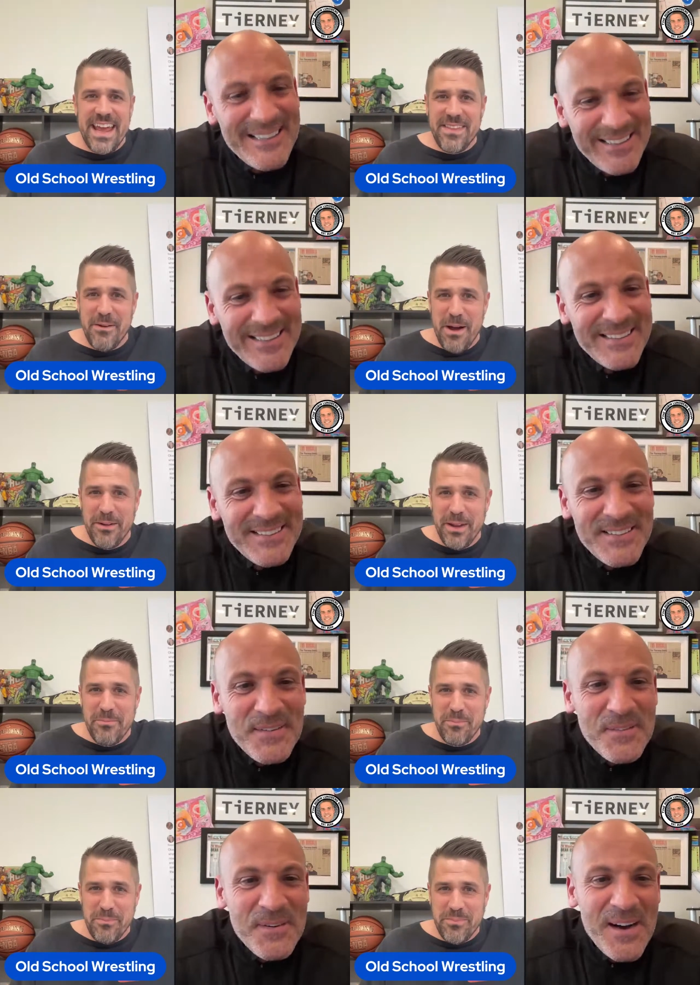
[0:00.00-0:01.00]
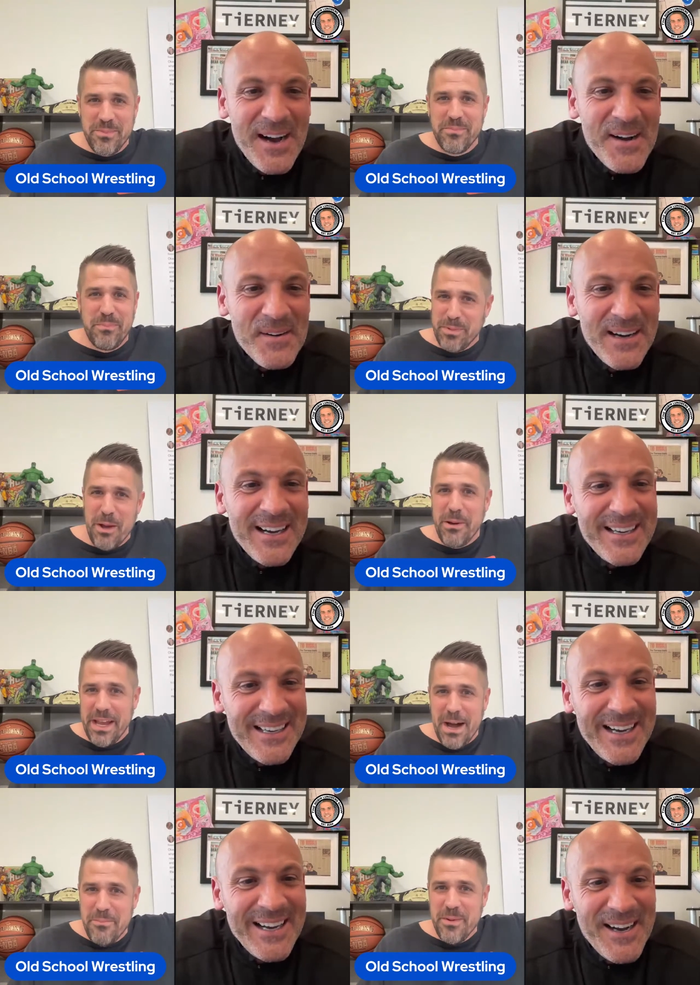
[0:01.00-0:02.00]
Speaker 1: that wound up blowing
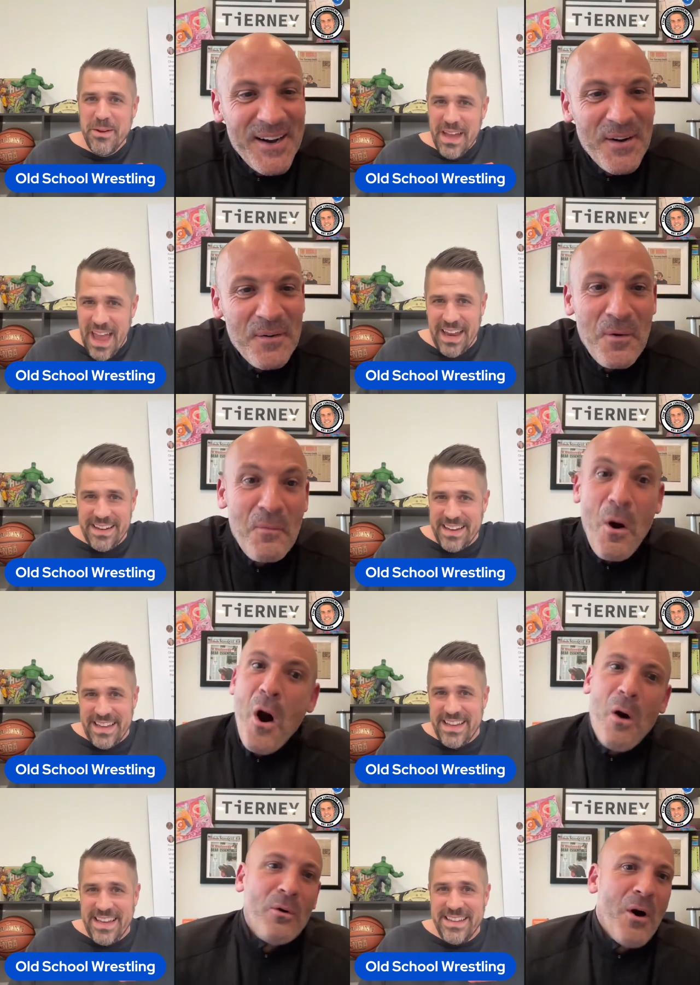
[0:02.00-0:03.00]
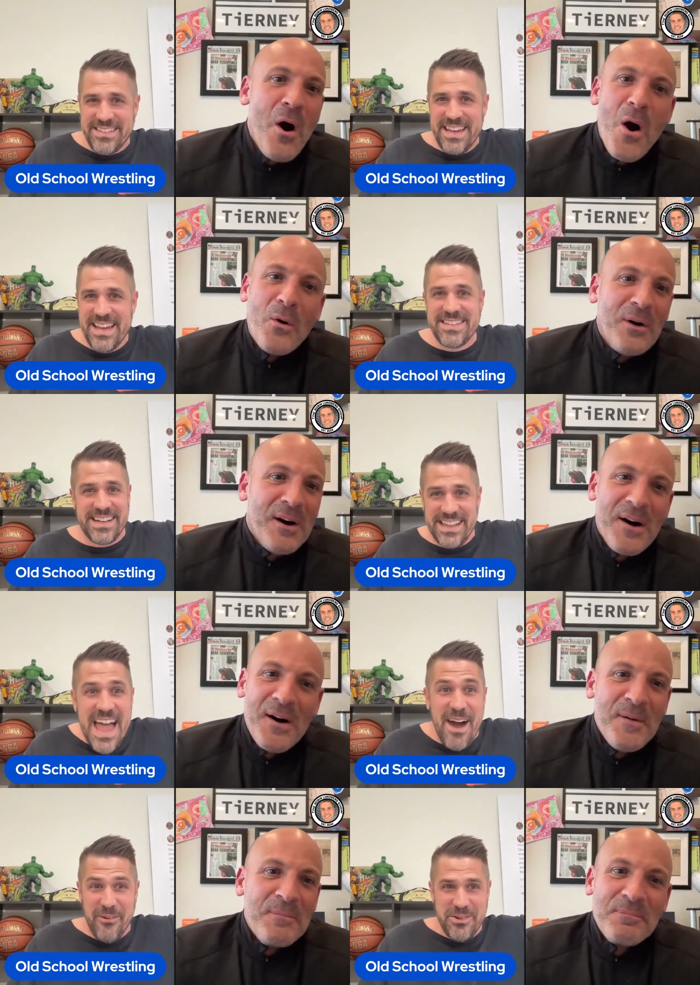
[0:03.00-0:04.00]
up and oh, he's, oh. he's, a
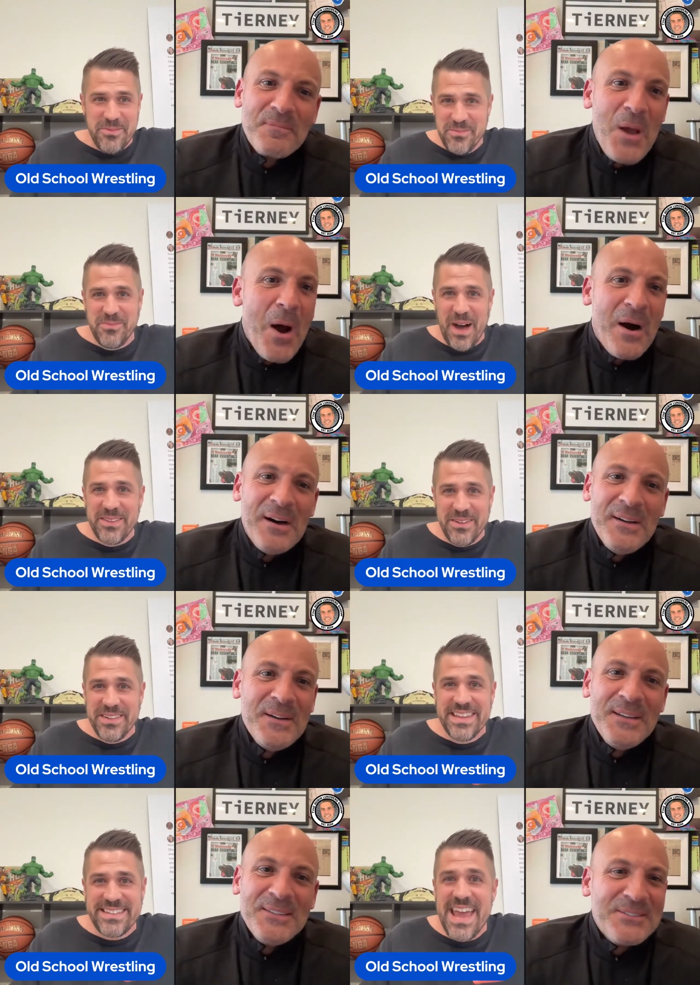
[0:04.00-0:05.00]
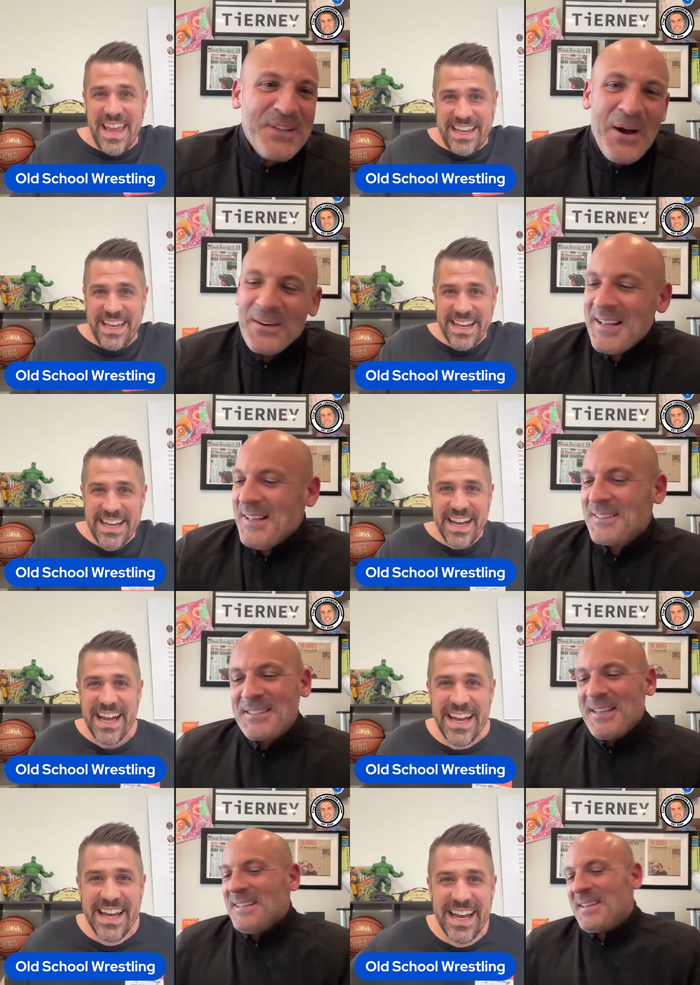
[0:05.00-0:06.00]
clown no. doing the take. Dude,
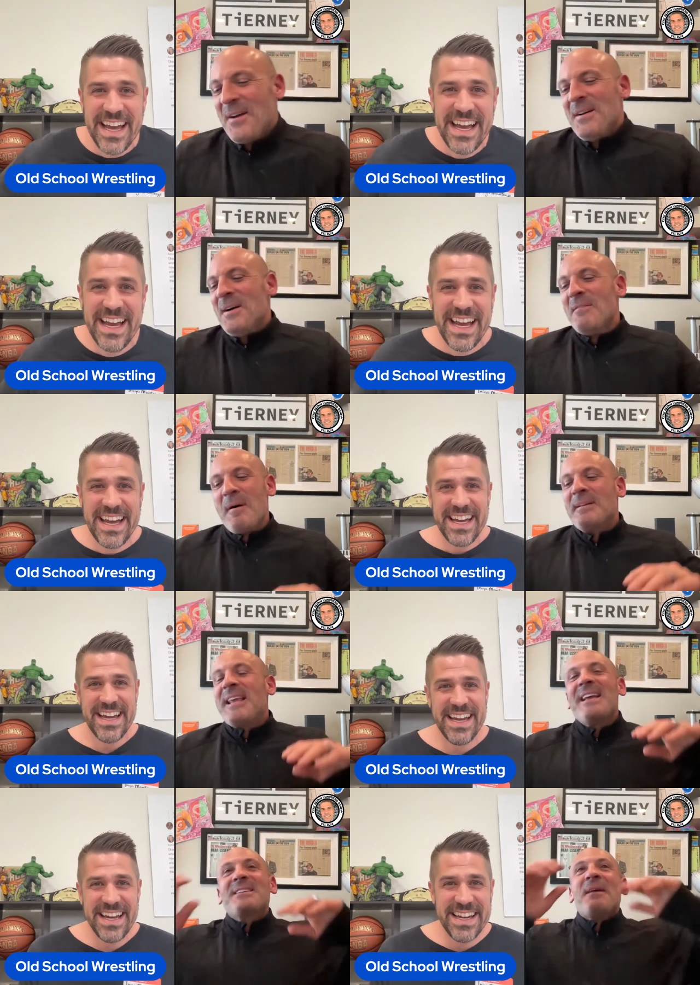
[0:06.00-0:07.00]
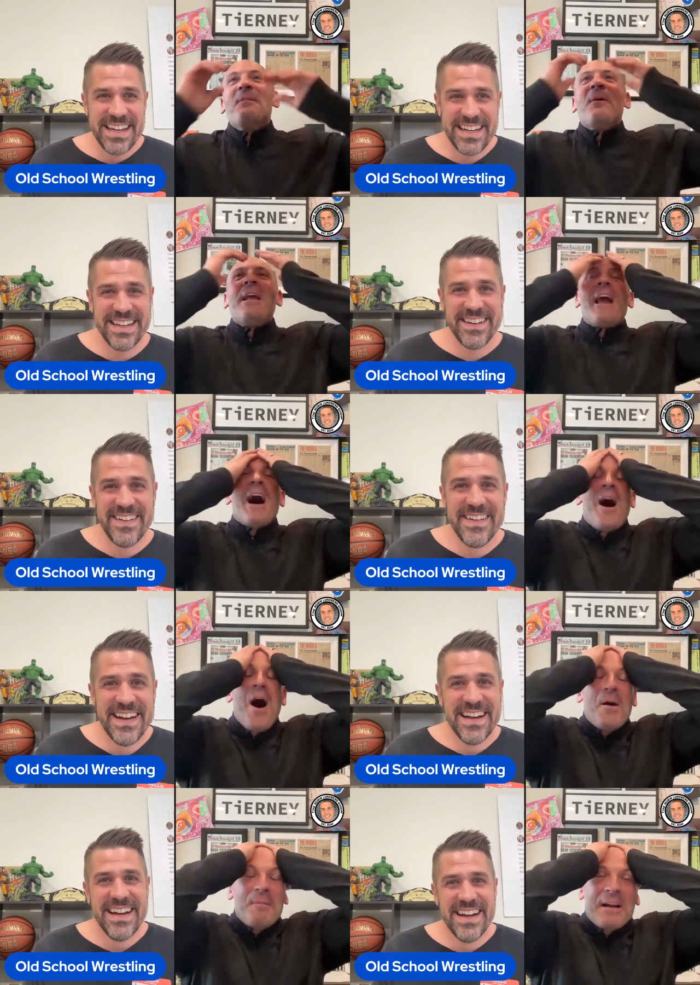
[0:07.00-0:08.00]
Speaker 2: dude, let me tell you something. When
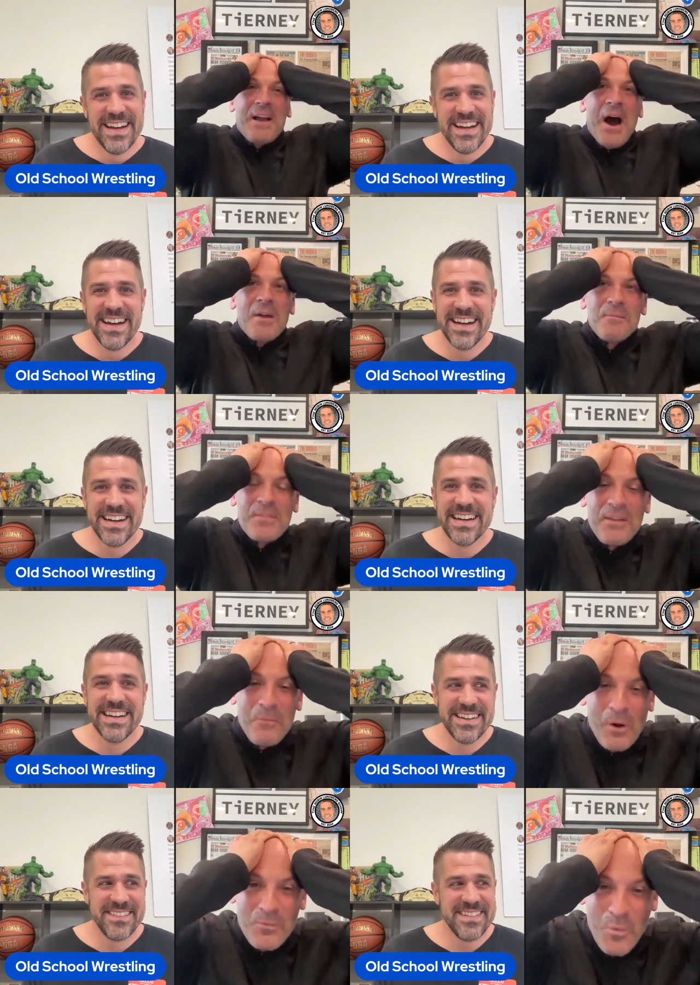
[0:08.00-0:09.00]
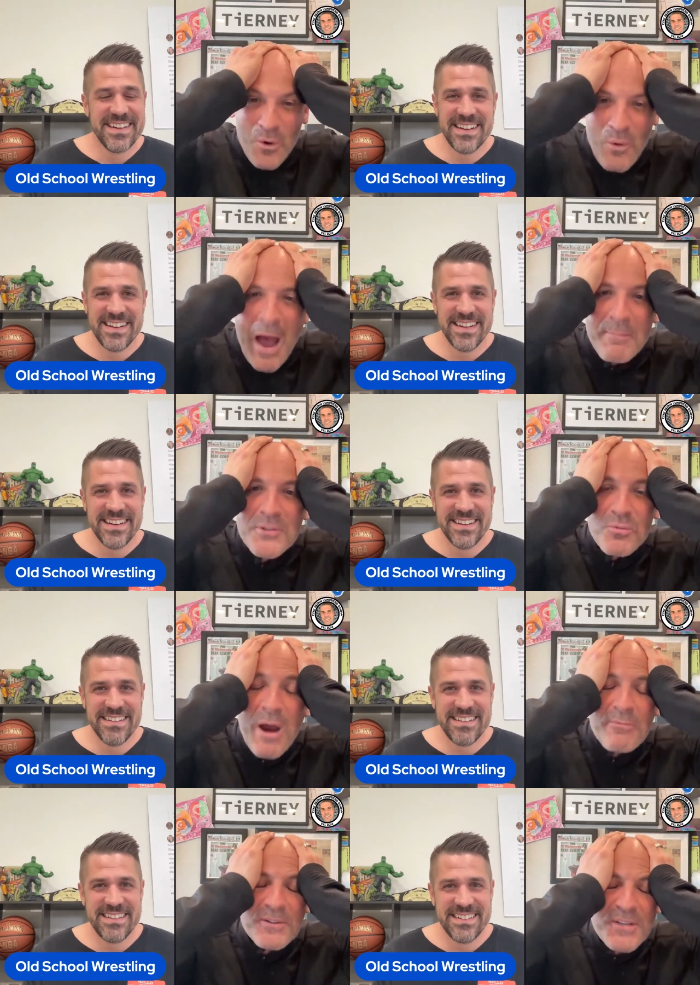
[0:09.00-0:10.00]
oh my god, the, what what Robin's
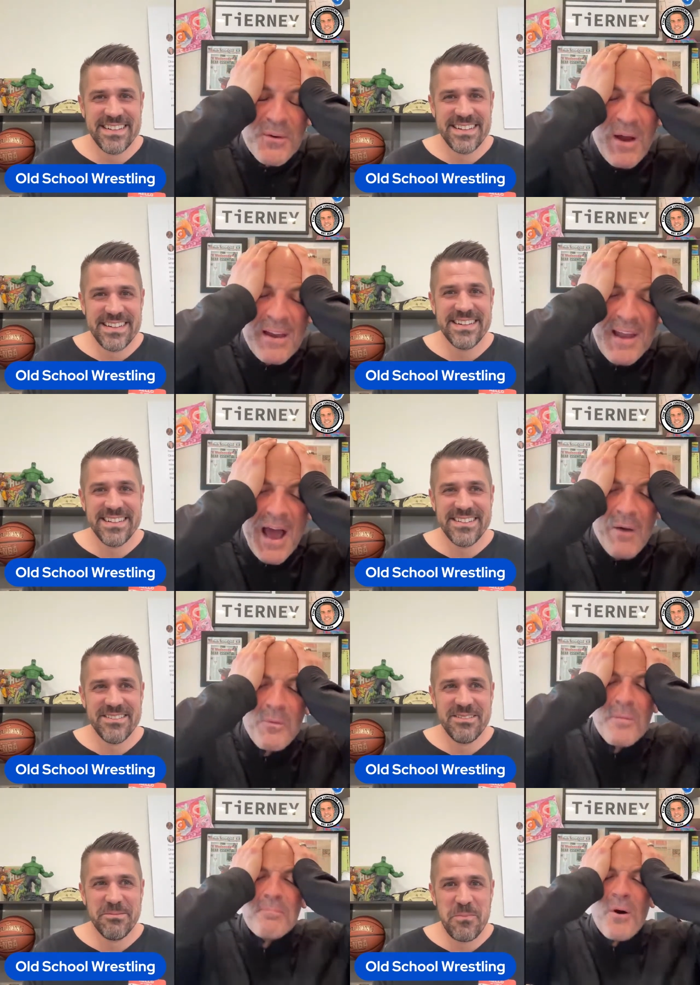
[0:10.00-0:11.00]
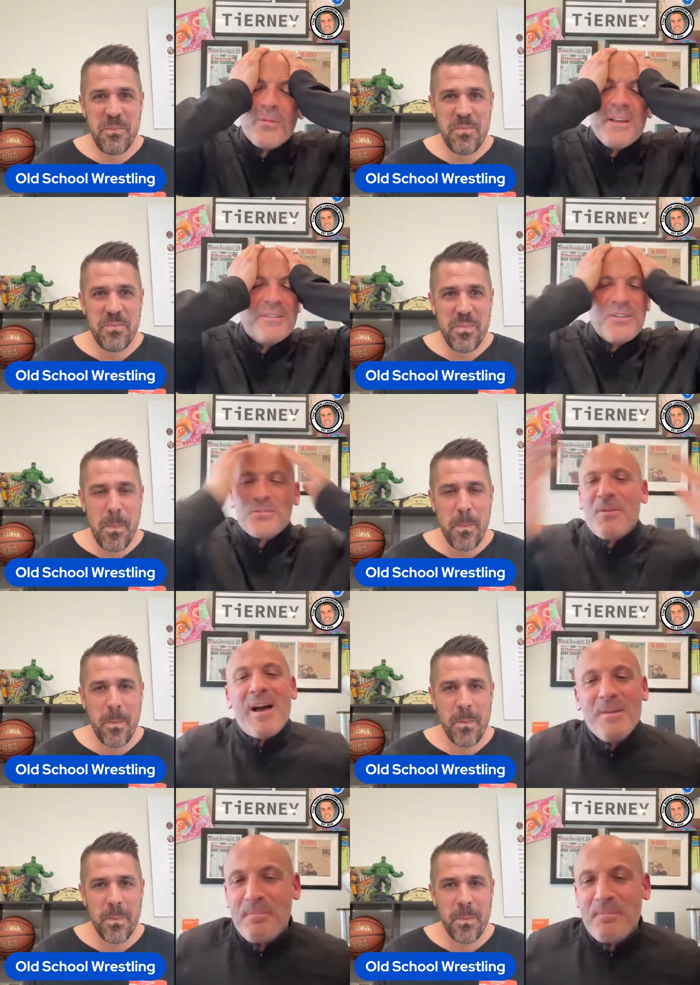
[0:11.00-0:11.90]
referencing right now? We're both. It, just find a